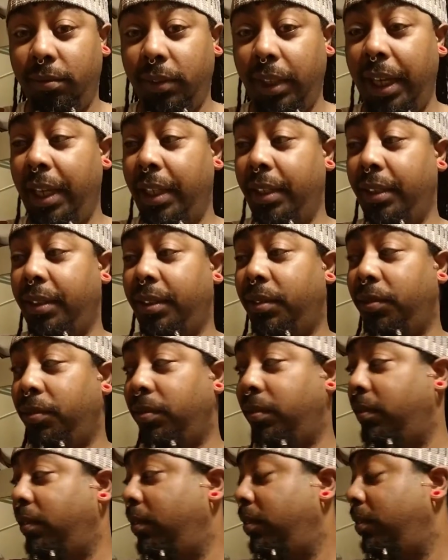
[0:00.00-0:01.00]
is
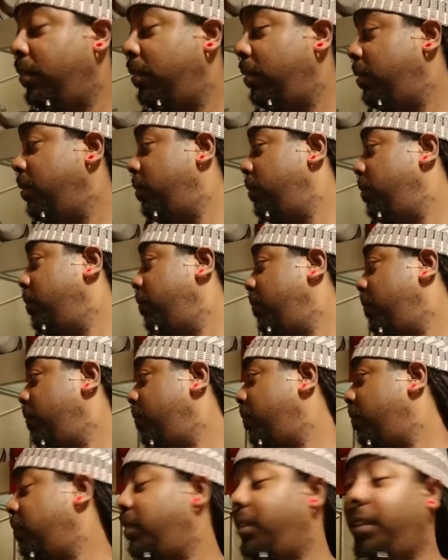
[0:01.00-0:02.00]

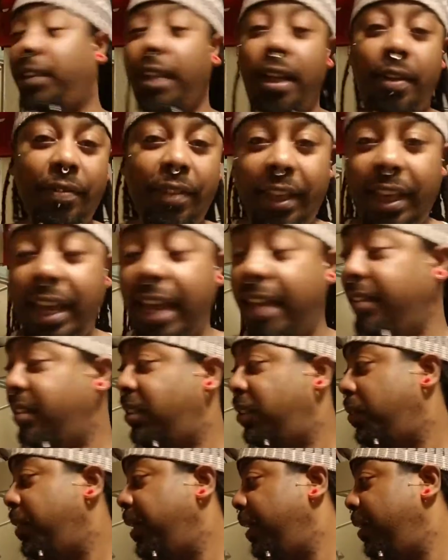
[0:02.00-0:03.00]
78th
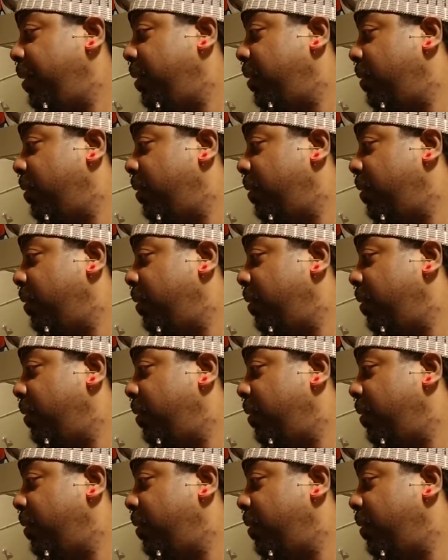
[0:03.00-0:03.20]
Street?